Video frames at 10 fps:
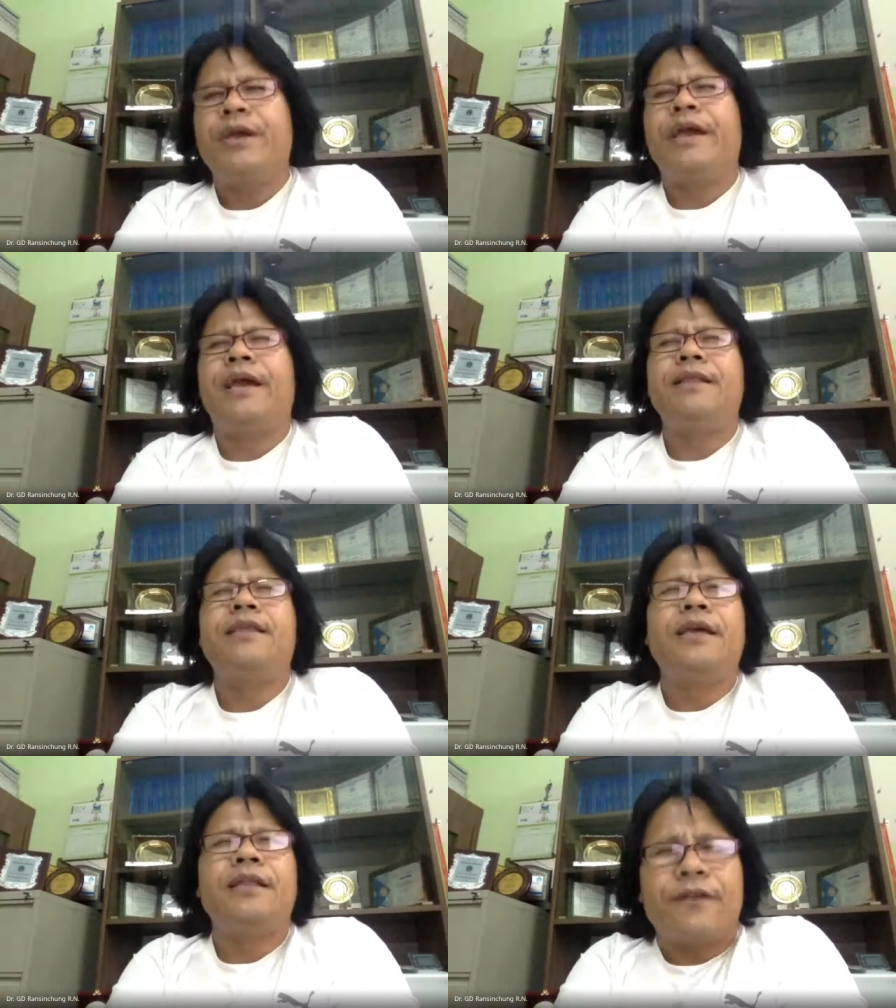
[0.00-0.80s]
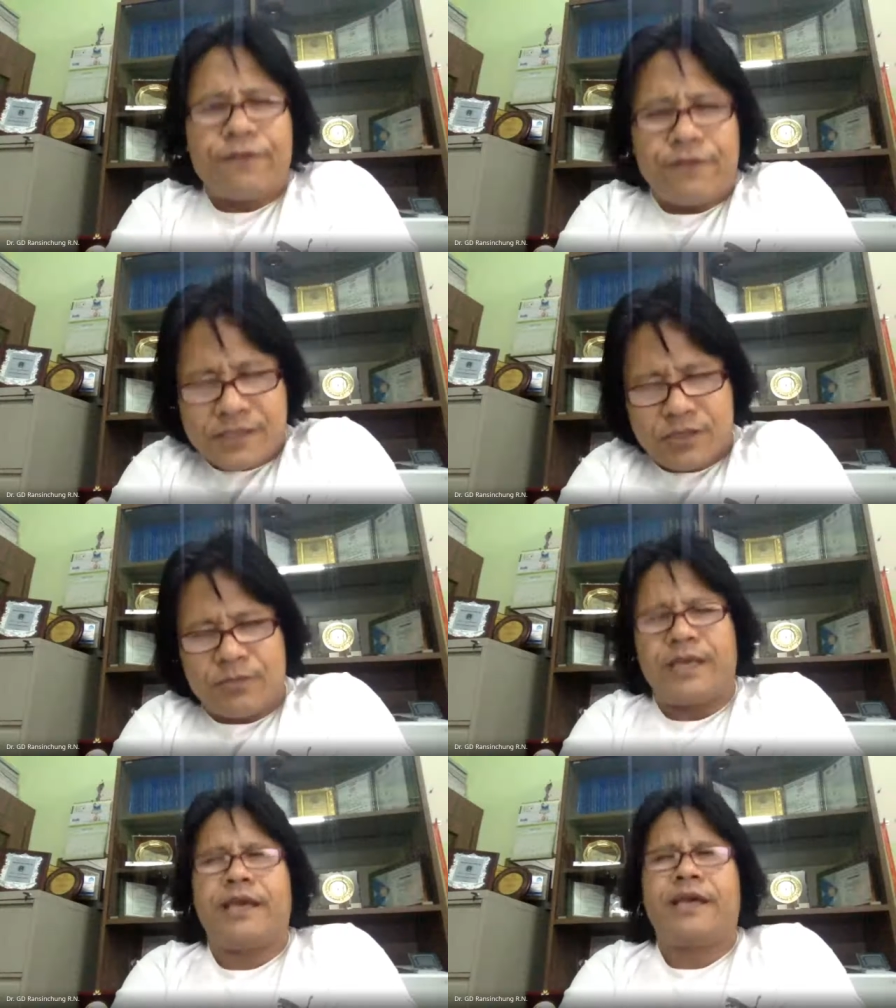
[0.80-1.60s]
at the interface
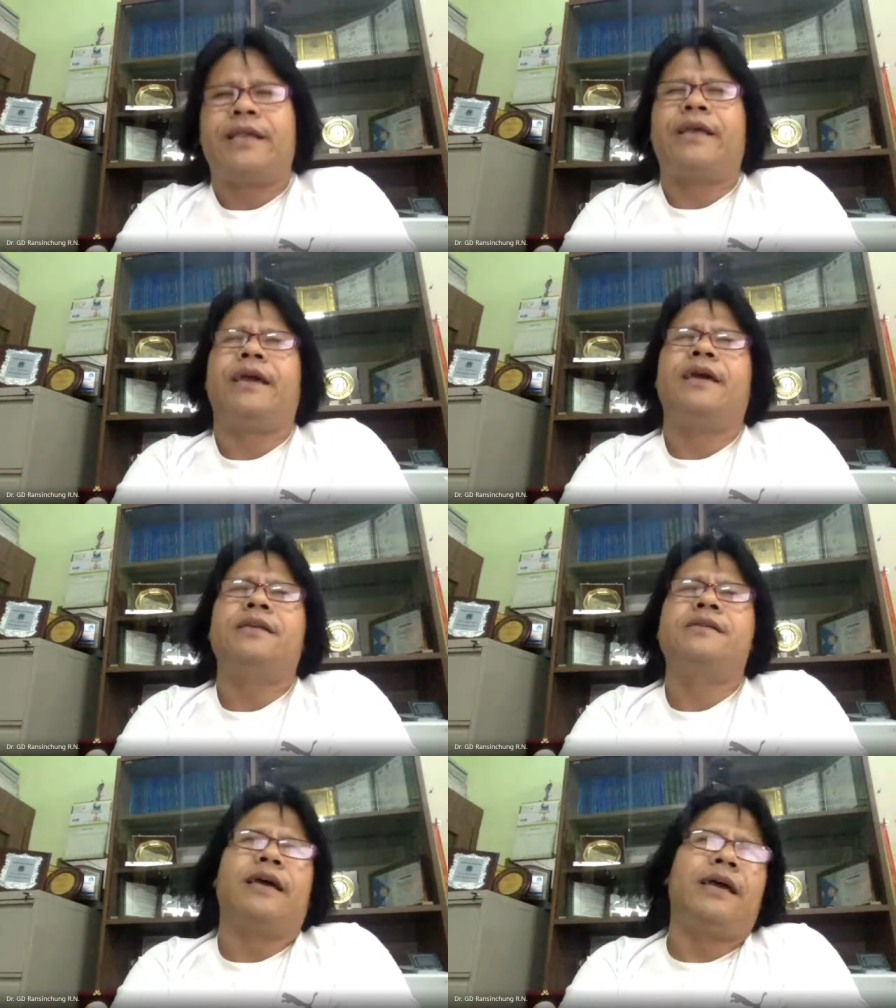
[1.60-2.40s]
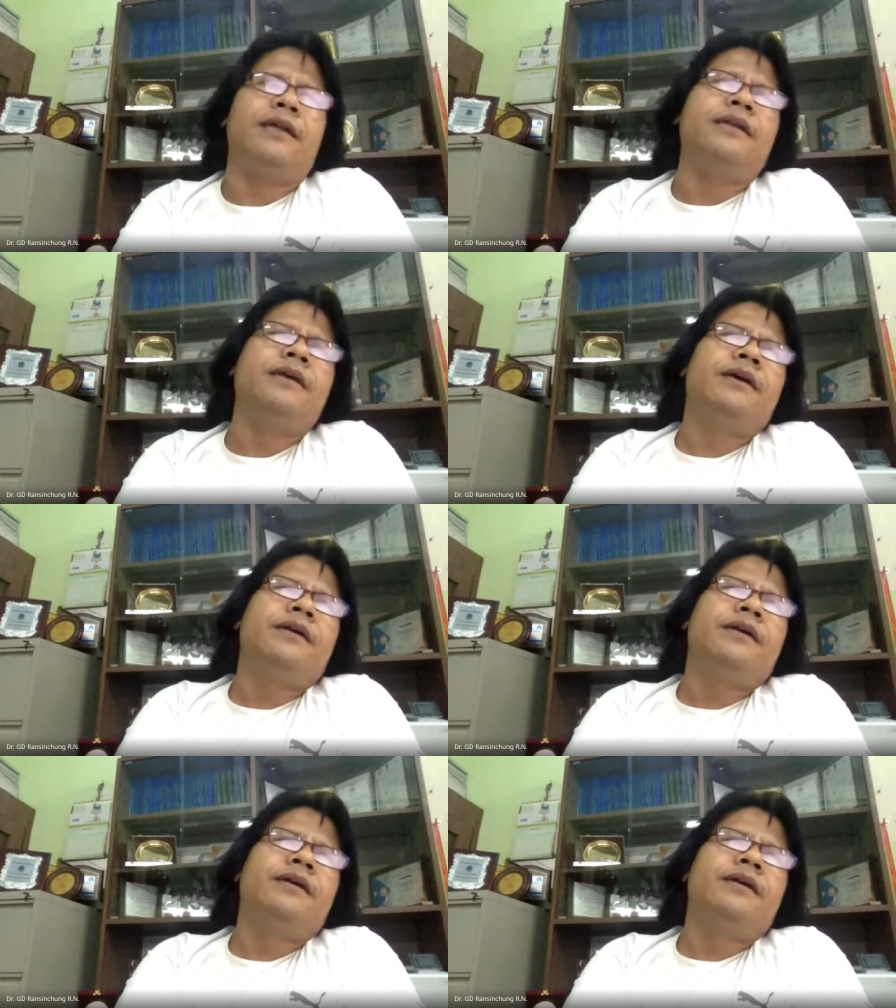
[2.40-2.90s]
of the aggregates and